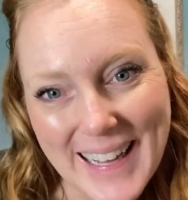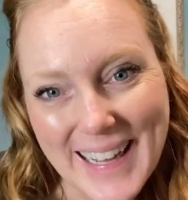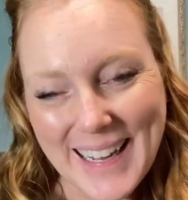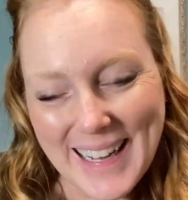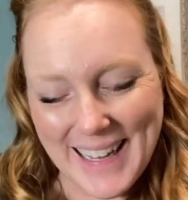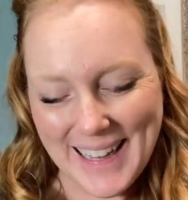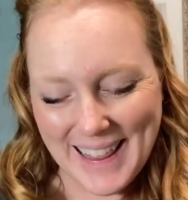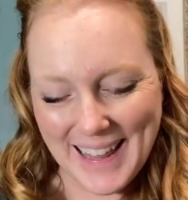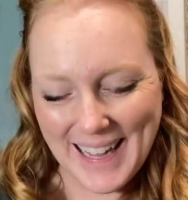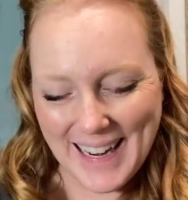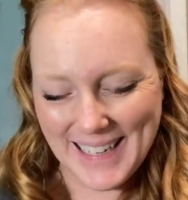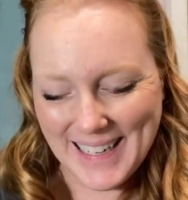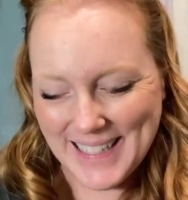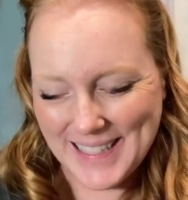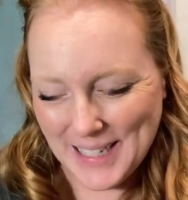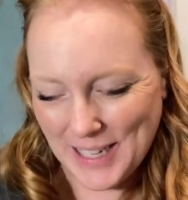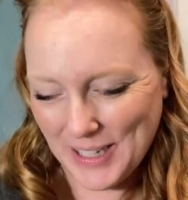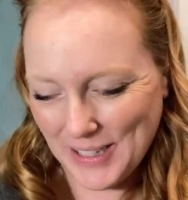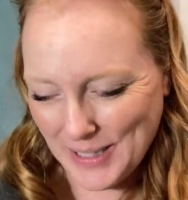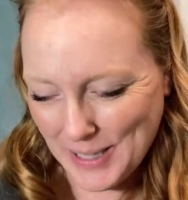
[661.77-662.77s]
that is
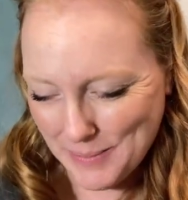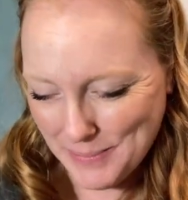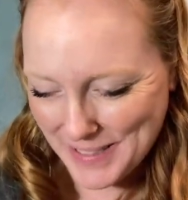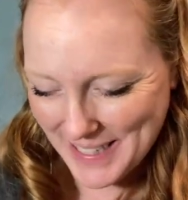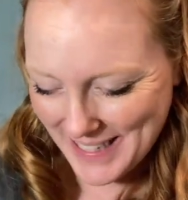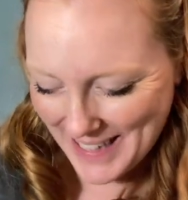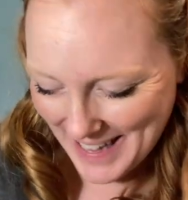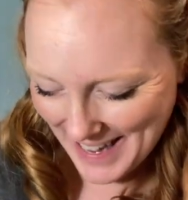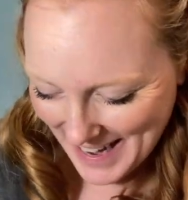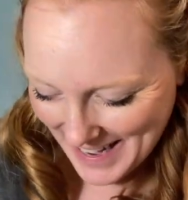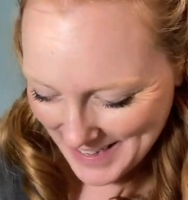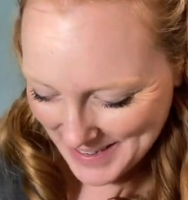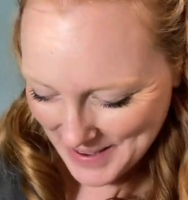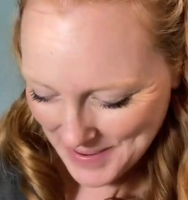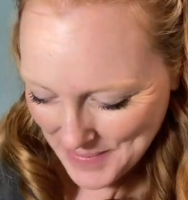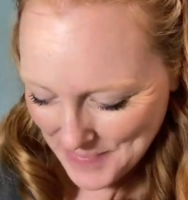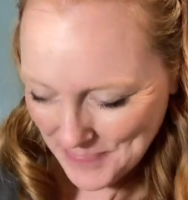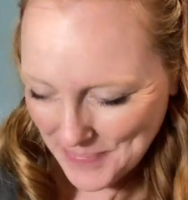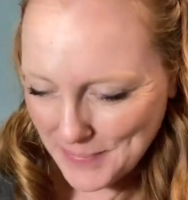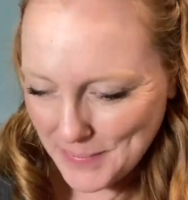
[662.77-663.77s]
all up to that,
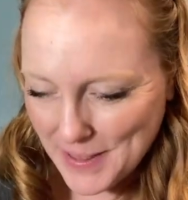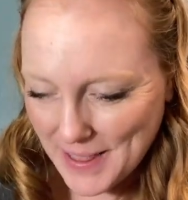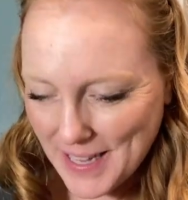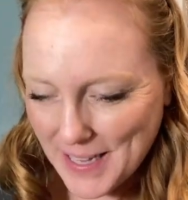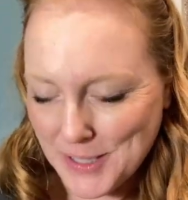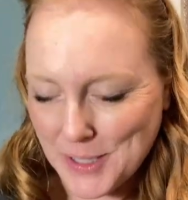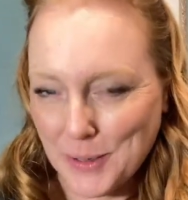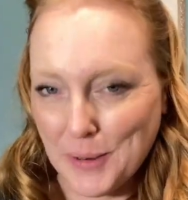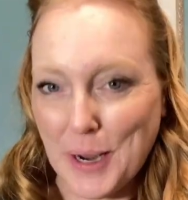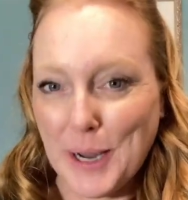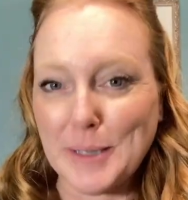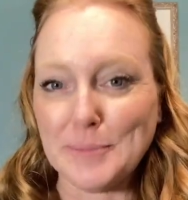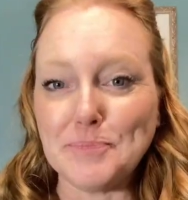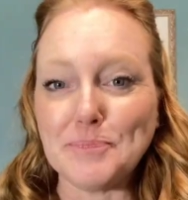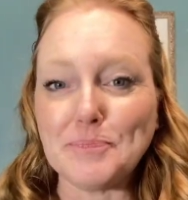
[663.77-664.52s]
but that's all right.